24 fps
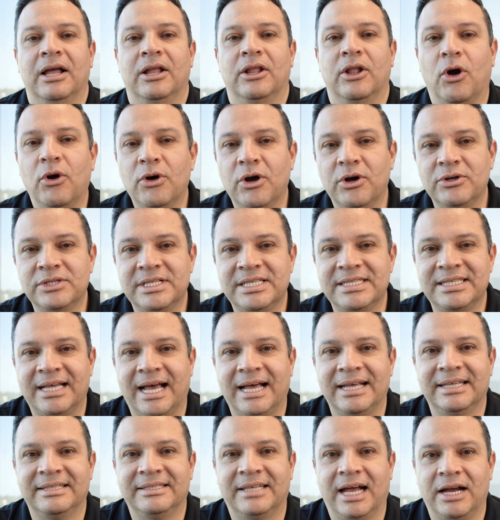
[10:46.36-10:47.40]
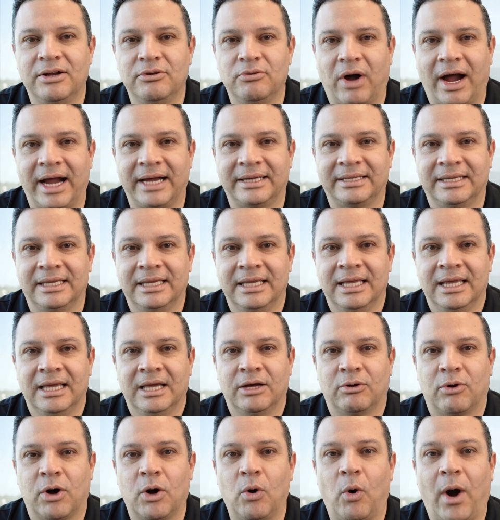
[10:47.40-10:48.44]
Logo design done right
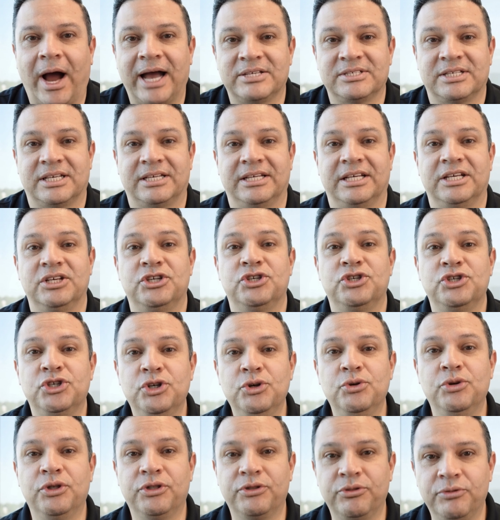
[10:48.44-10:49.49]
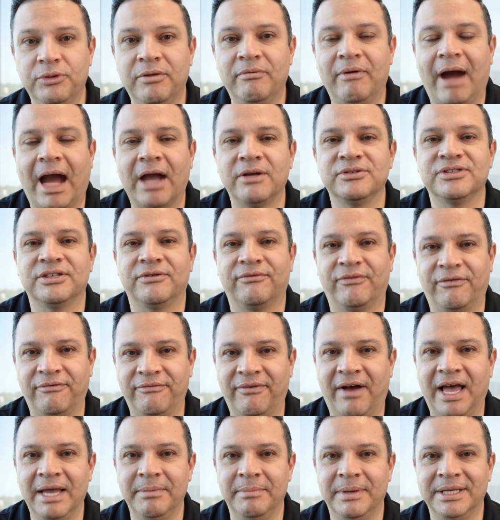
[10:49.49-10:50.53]
requires at least 2 to 3 rounds of
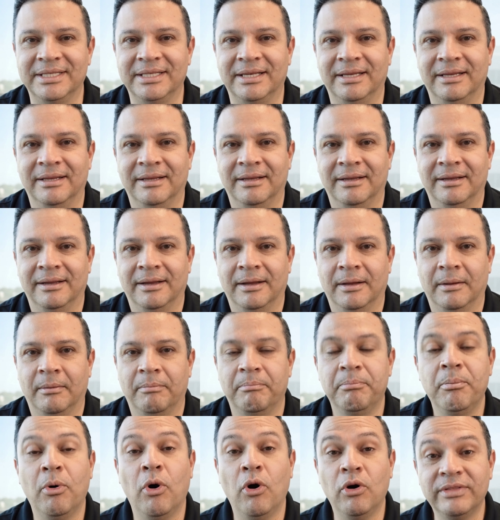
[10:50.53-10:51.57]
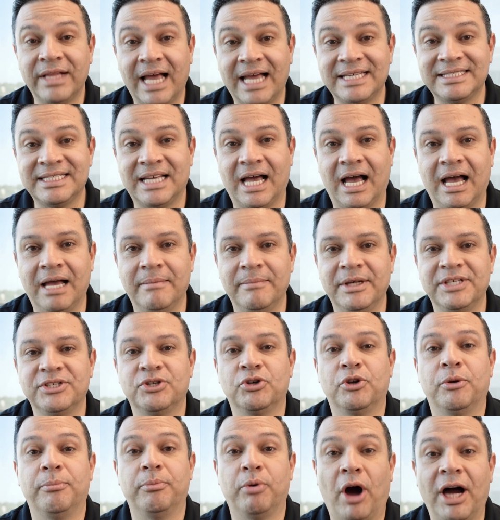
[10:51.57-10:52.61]
refinement. Bold that time
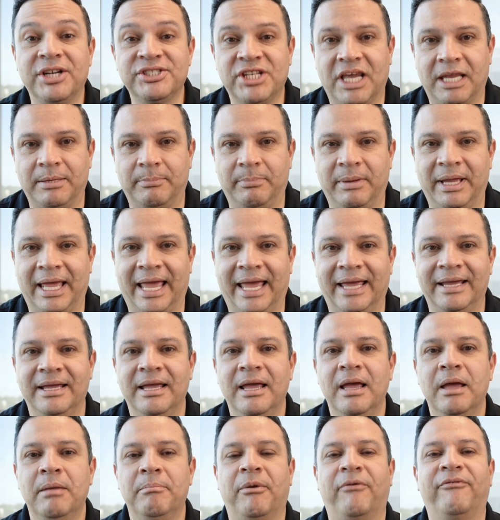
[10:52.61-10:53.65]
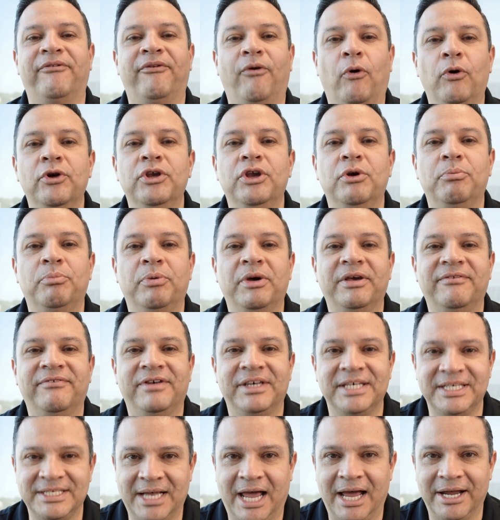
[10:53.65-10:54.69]
into your project plan before you brief
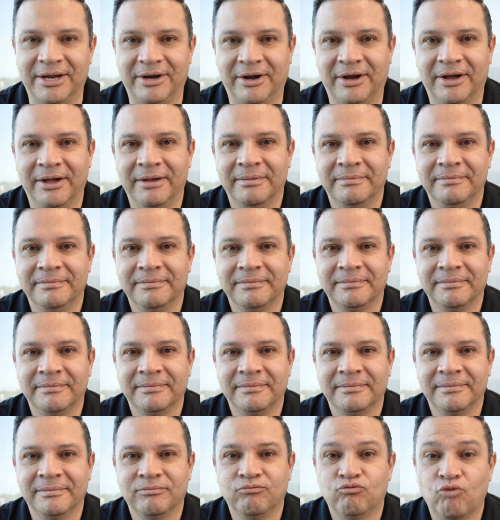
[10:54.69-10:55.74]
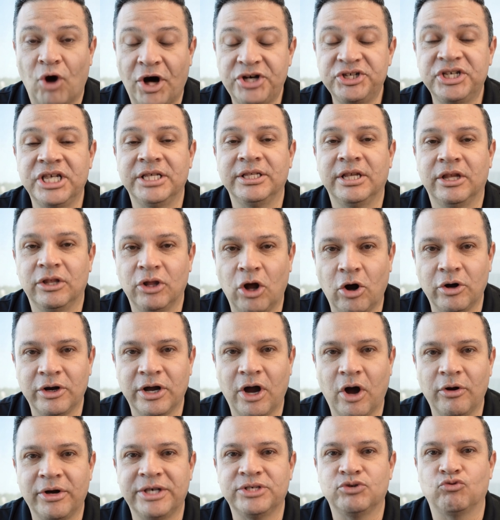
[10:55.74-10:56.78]
a designer. Rushing the
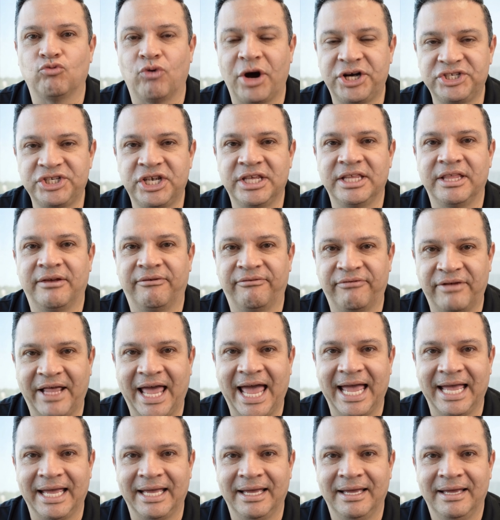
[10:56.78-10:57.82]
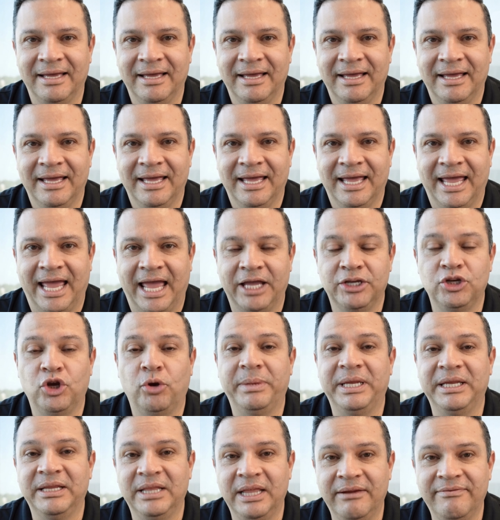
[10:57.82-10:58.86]
logo is rushing the flag, and
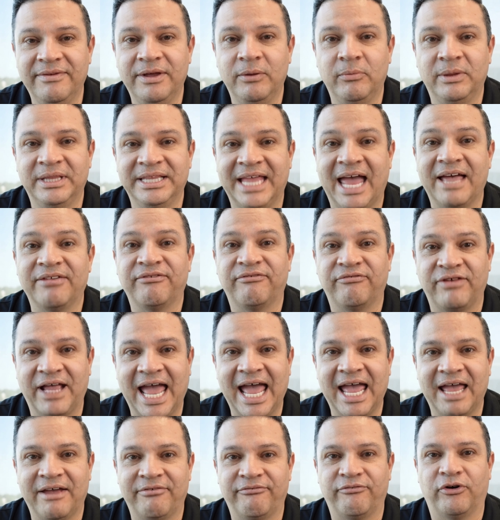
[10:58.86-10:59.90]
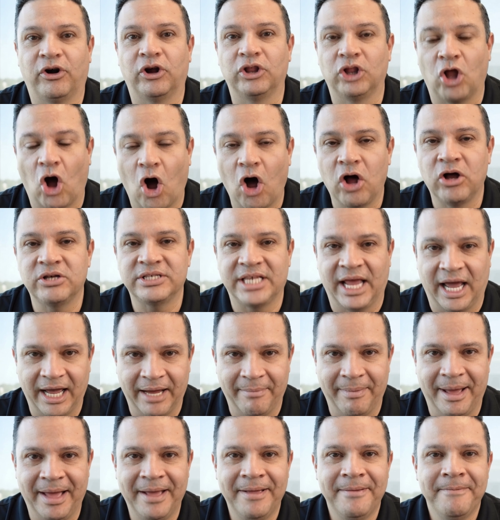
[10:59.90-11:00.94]
you'll be living with that flag for a long
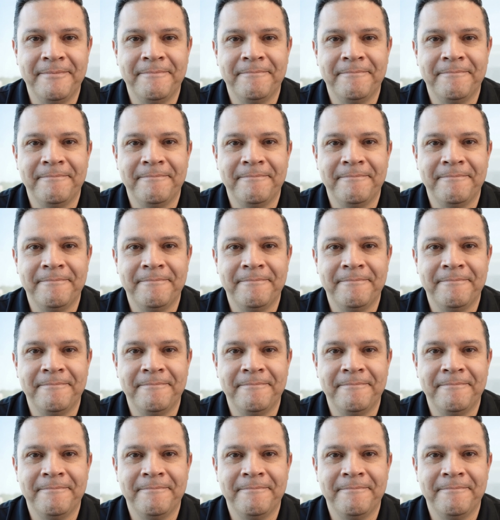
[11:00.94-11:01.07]
time.